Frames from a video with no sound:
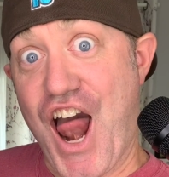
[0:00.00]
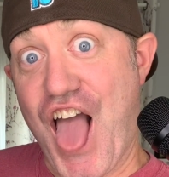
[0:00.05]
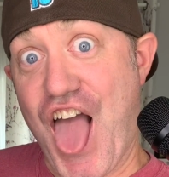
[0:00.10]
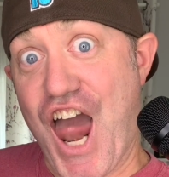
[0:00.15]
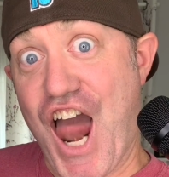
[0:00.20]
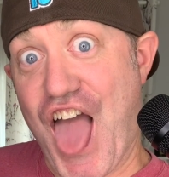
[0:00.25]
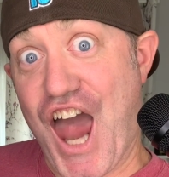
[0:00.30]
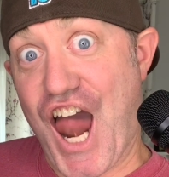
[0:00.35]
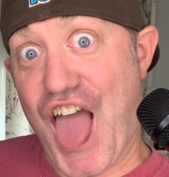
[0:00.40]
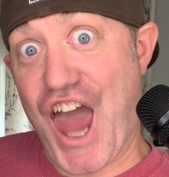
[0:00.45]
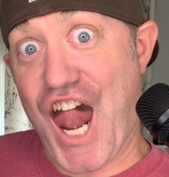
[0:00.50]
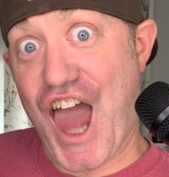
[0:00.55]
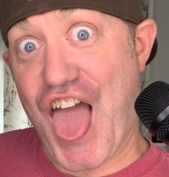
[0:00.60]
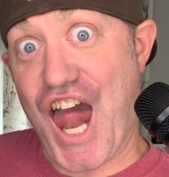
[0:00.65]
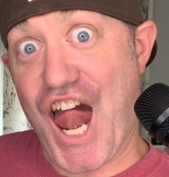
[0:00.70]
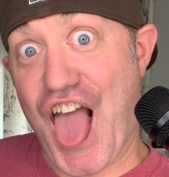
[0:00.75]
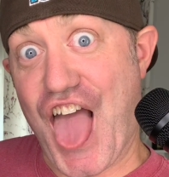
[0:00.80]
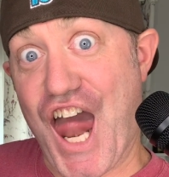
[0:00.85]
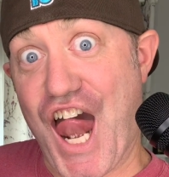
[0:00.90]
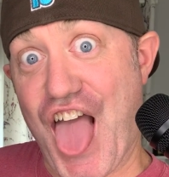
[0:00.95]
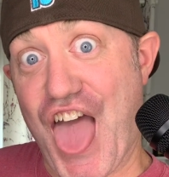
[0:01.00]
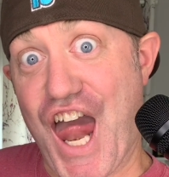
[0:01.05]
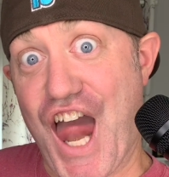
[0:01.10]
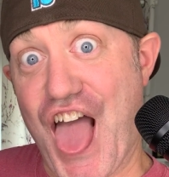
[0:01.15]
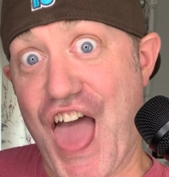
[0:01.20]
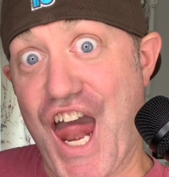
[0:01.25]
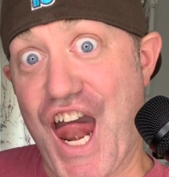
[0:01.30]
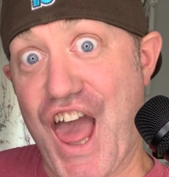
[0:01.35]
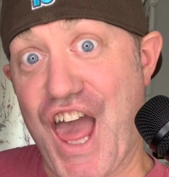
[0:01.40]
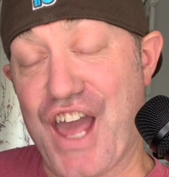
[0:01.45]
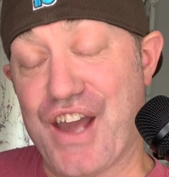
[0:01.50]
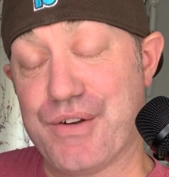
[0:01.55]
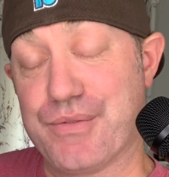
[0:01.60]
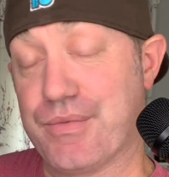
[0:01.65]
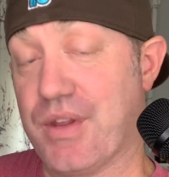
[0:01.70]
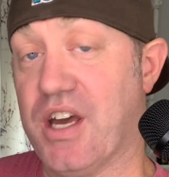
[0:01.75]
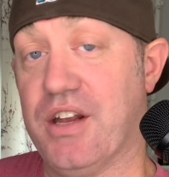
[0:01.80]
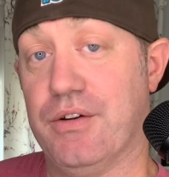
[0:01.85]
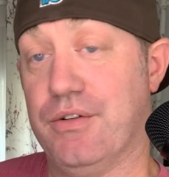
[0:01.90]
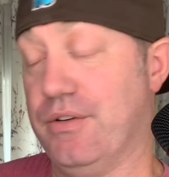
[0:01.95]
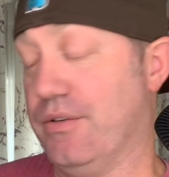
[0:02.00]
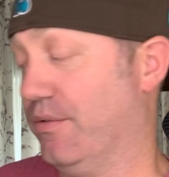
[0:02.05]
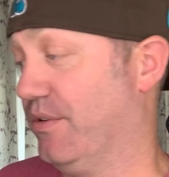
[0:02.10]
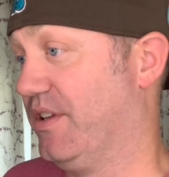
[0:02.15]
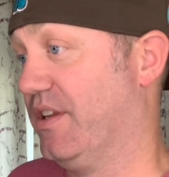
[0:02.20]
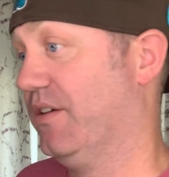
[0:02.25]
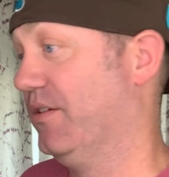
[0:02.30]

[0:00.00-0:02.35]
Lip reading: I don't know what the